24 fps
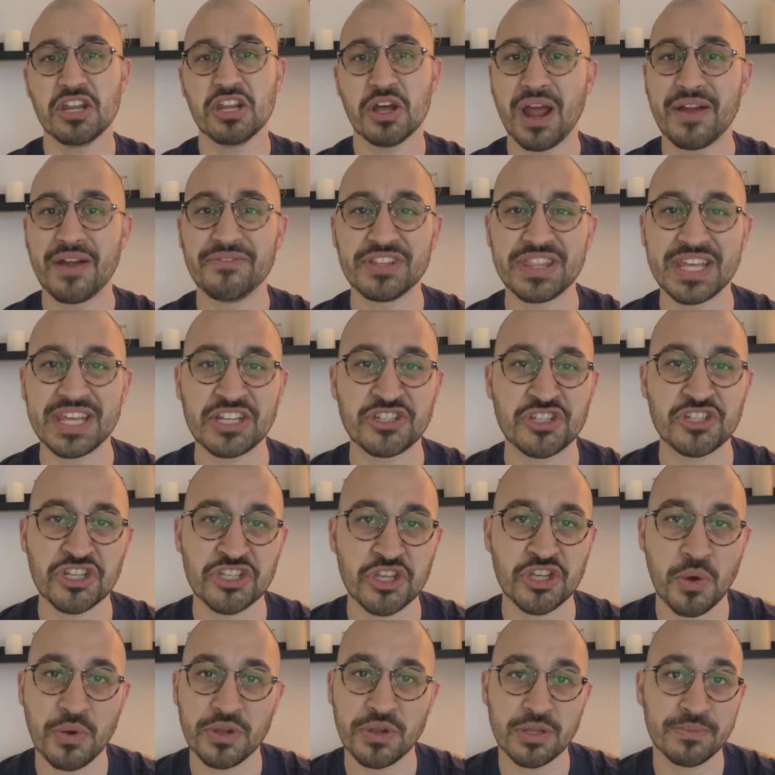you know, everything's
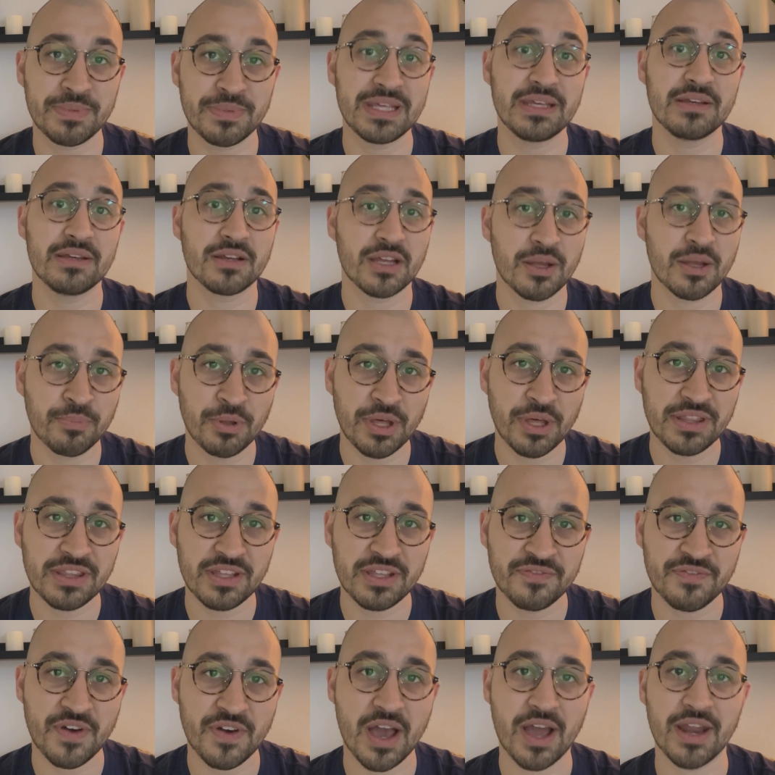just going to be
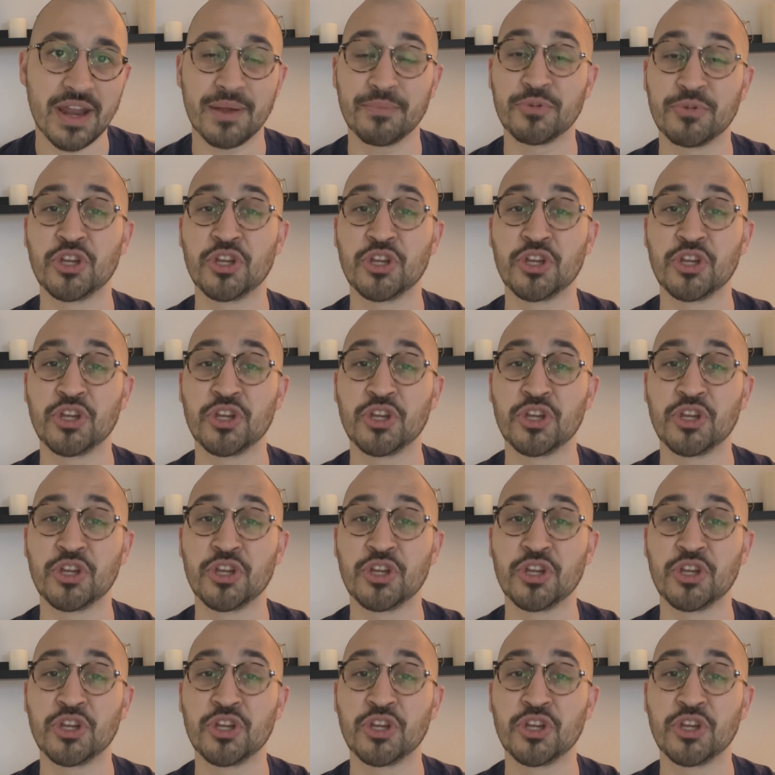completely fine?